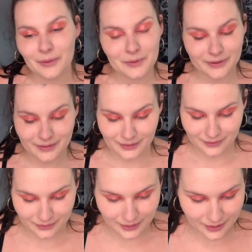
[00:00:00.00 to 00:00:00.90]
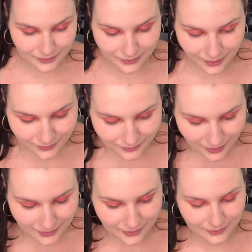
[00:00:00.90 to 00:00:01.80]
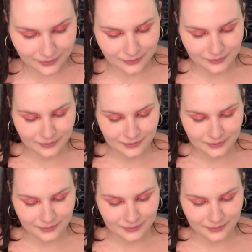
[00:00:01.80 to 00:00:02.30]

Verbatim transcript: We'll see. Okay, next eyeliner.